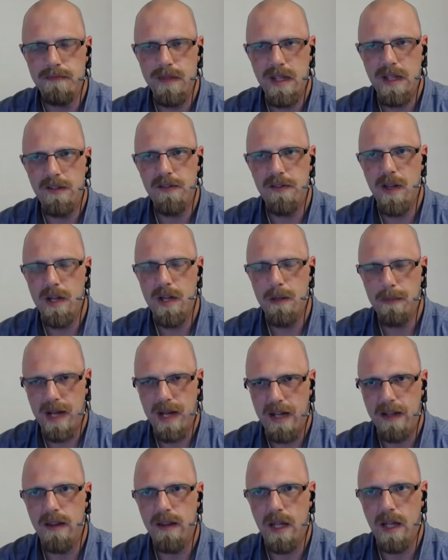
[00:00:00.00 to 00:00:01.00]
it's not a
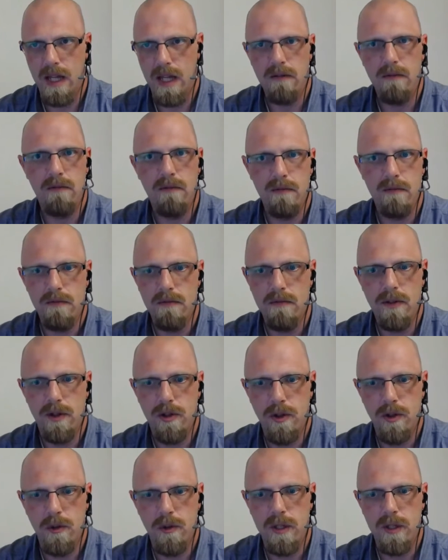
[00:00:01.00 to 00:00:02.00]
bad thing to
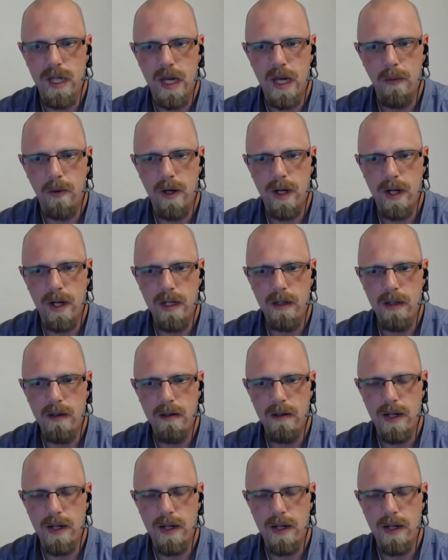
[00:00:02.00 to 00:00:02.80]
do it that way.